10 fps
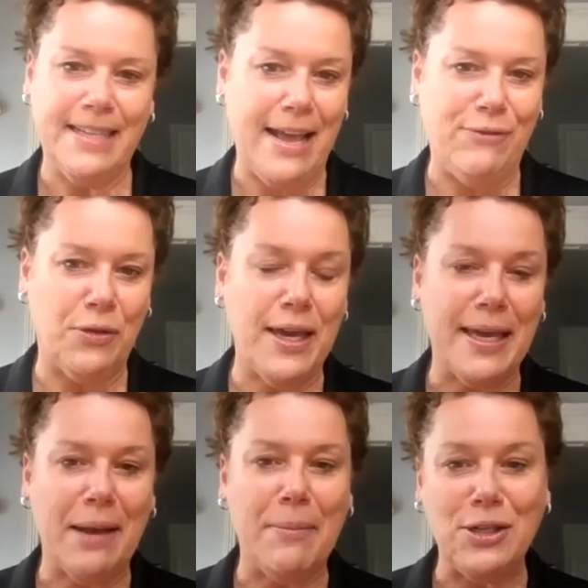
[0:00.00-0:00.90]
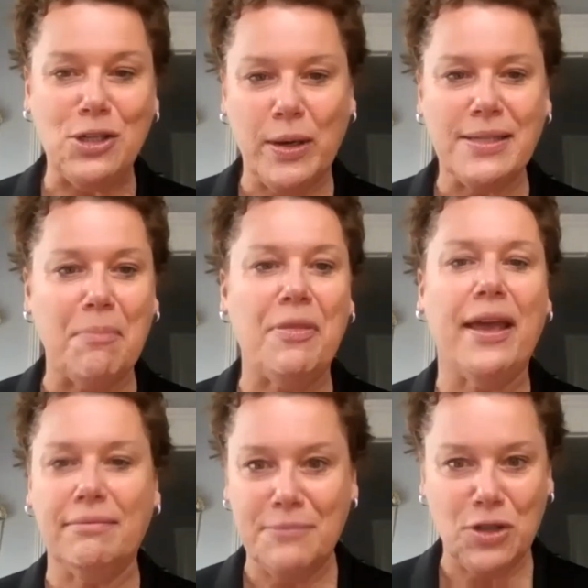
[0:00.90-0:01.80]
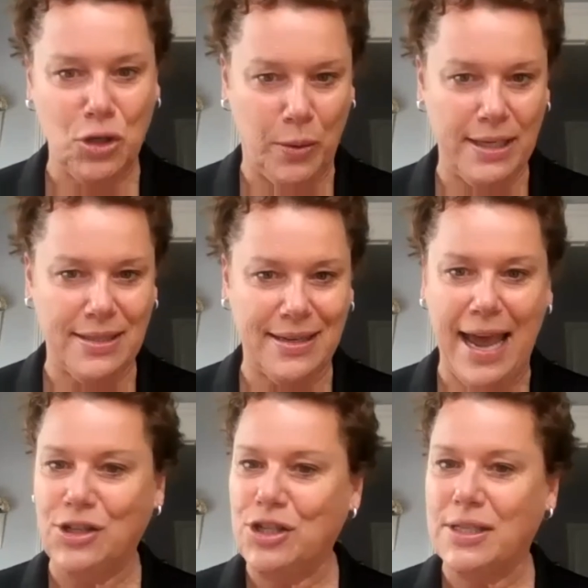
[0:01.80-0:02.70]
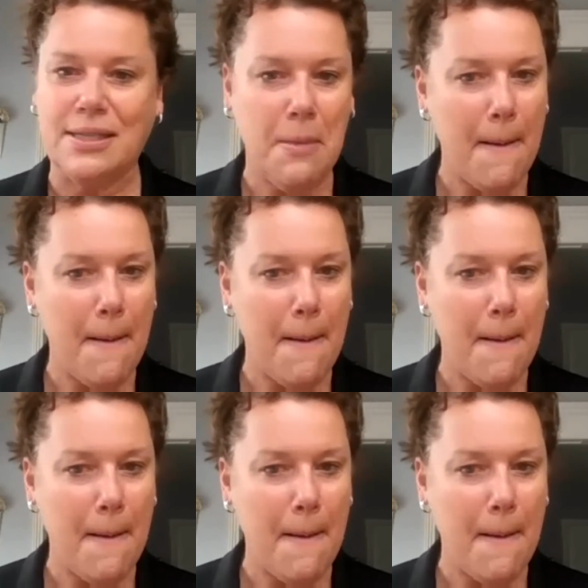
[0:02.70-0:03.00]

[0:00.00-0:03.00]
if you're thinking about doing something, do it and just